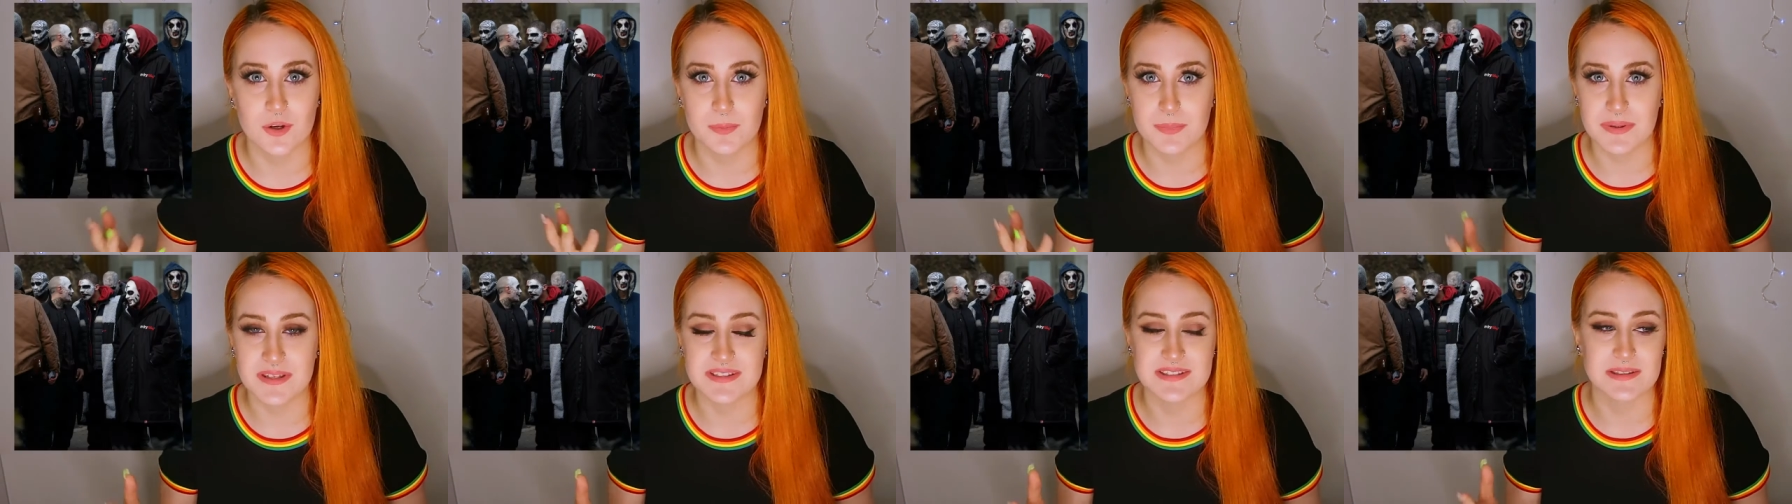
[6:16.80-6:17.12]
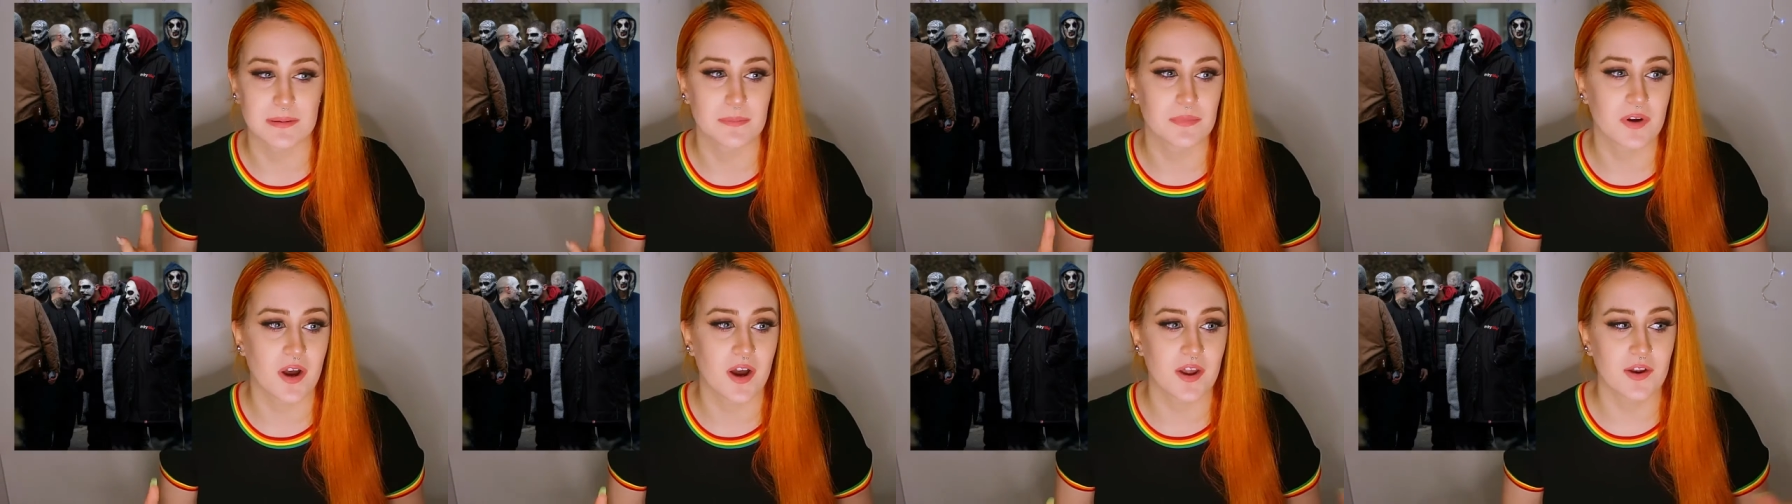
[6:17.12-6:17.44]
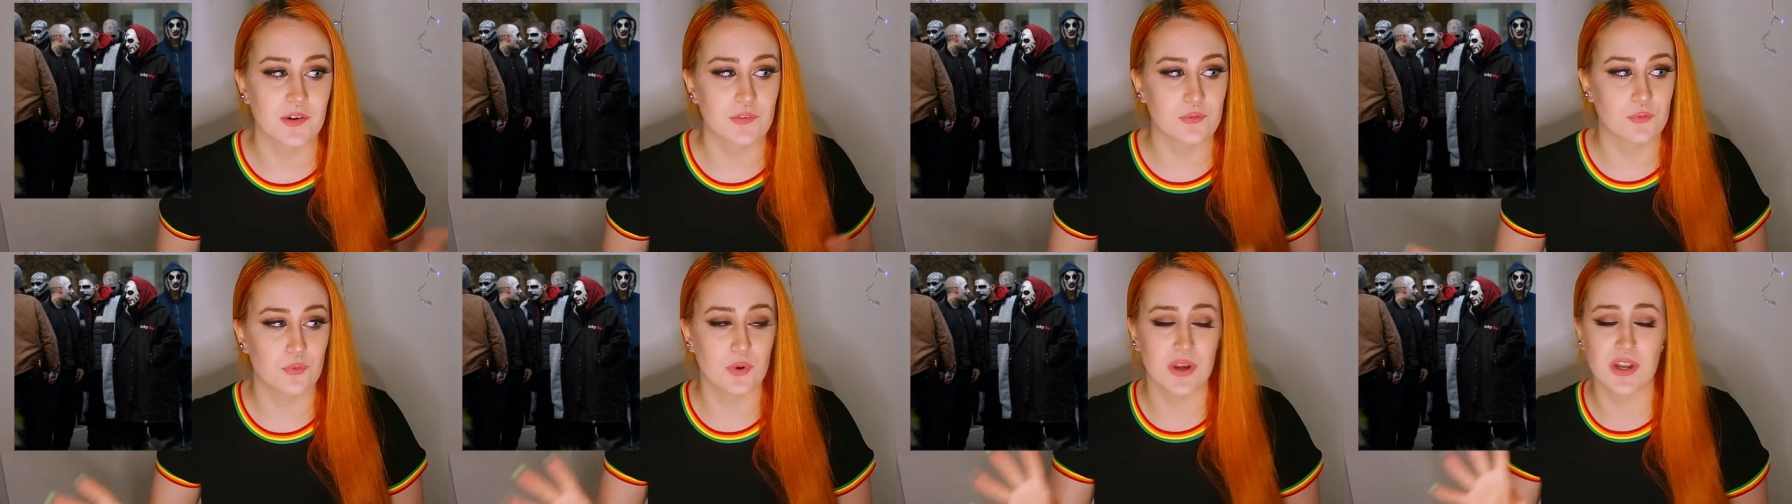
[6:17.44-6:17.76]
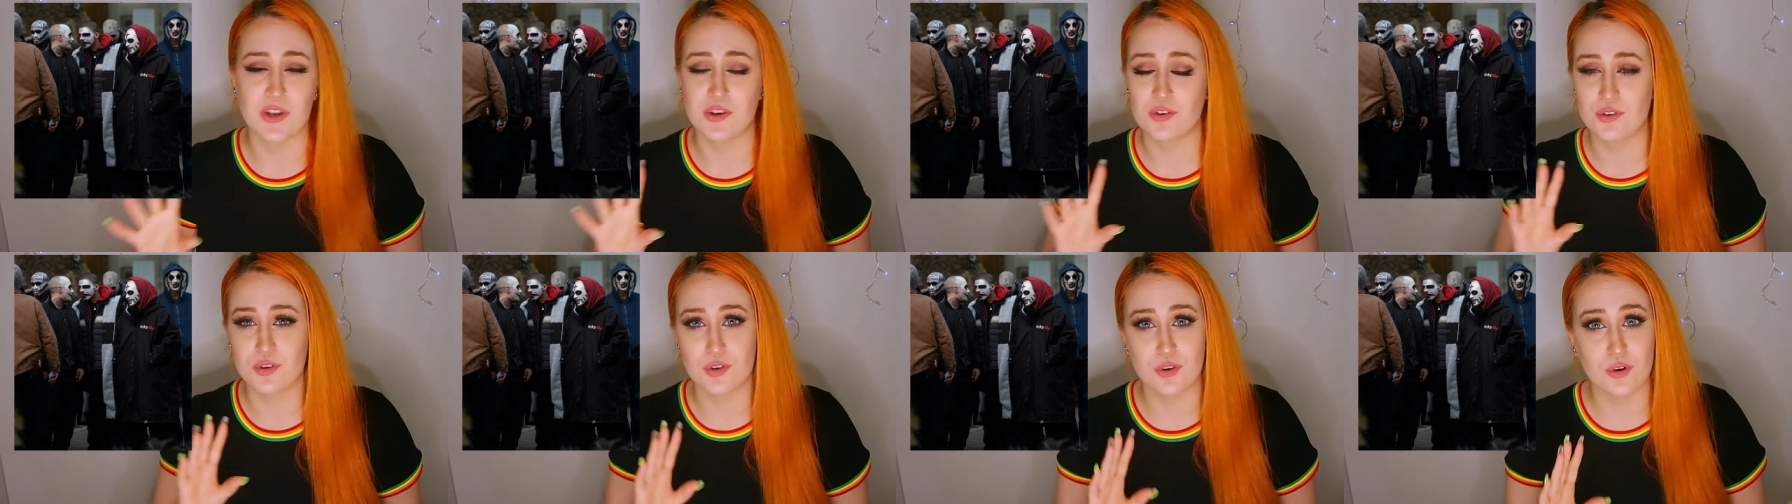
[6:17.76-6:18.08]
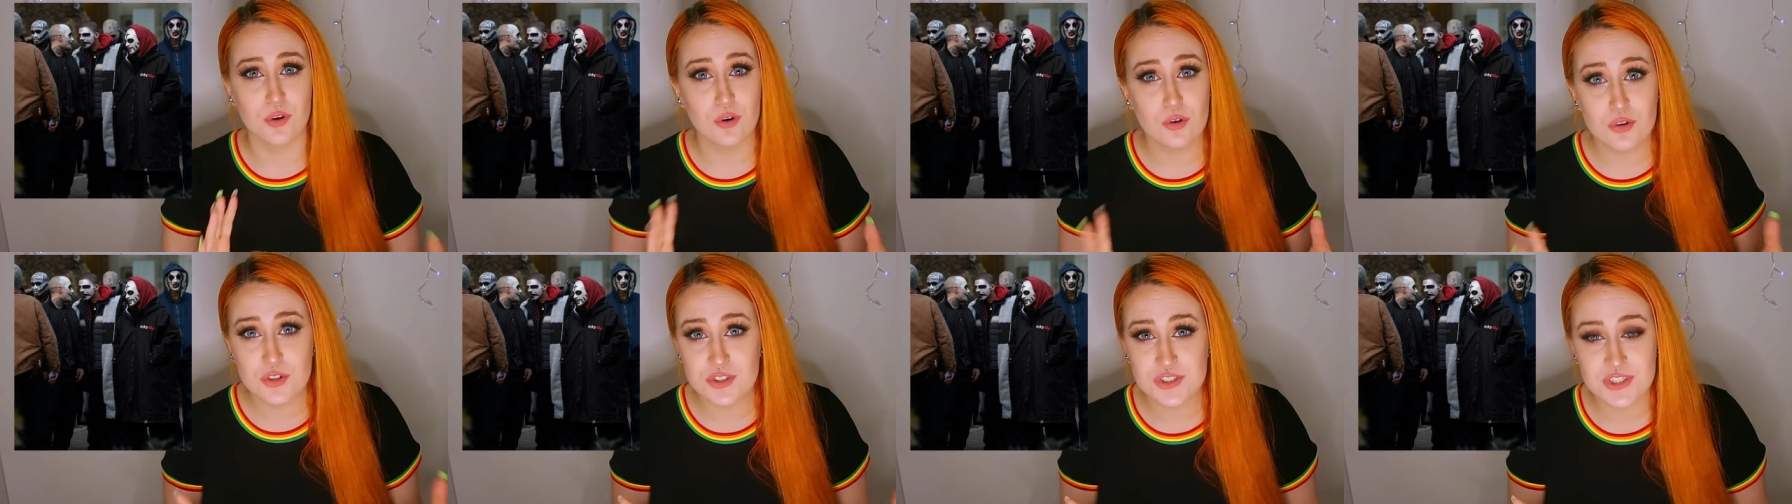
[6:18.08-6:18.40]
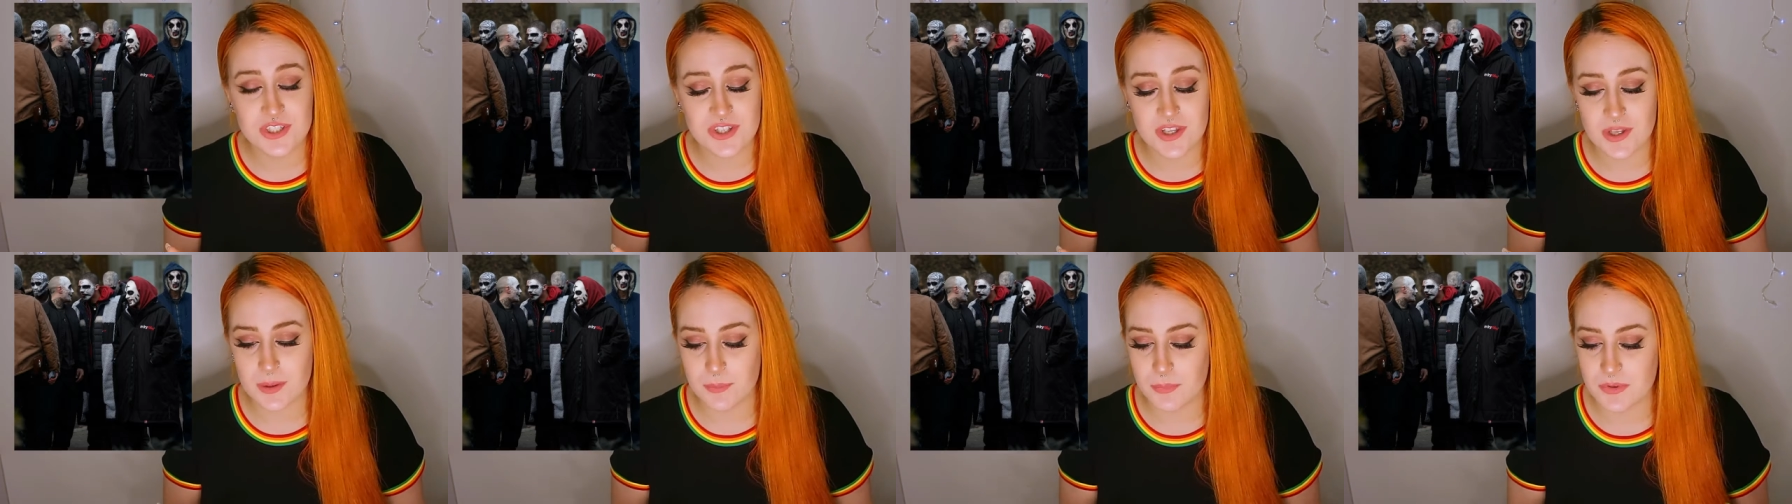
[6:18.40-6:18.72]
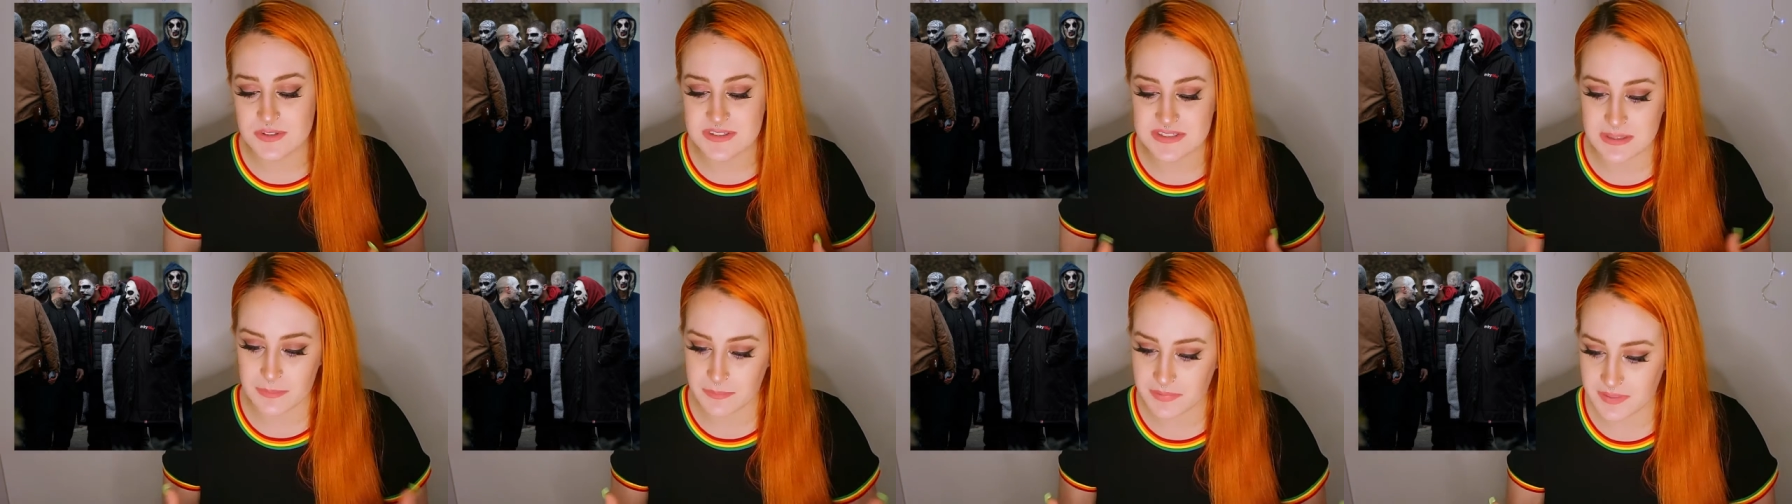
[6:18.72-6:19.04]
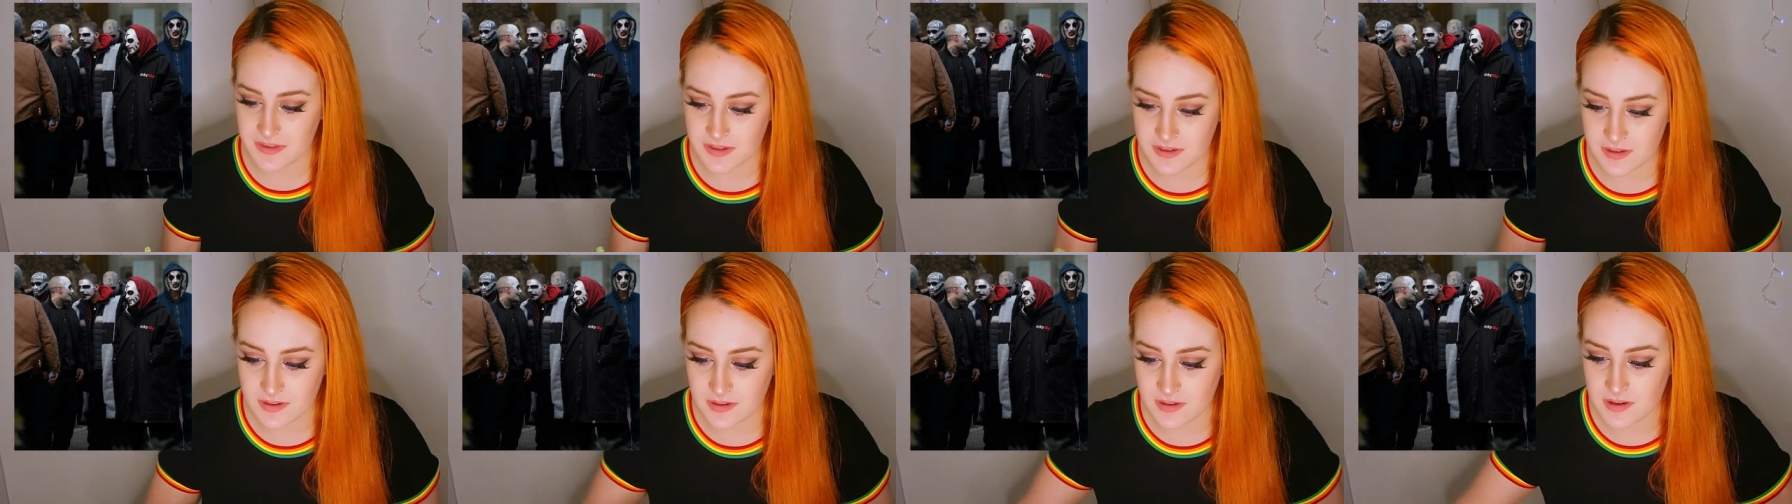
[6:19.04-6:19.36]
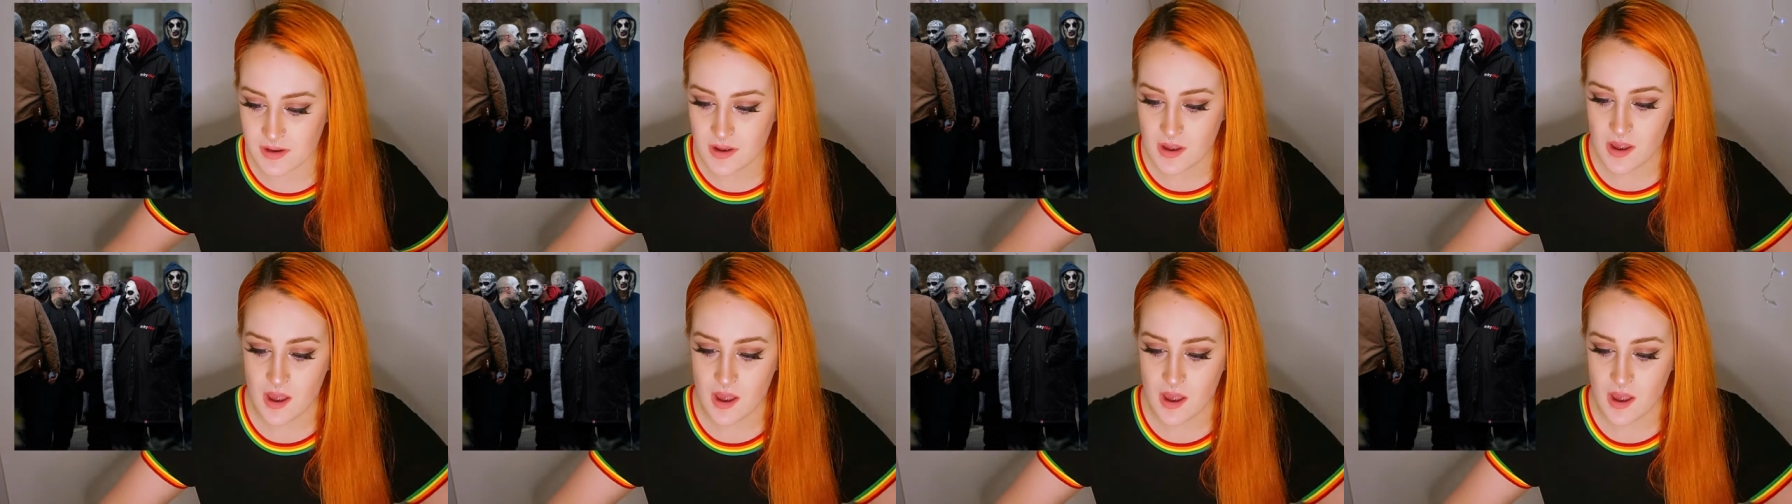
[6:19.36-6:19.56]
be some kind of weird new look to them or something,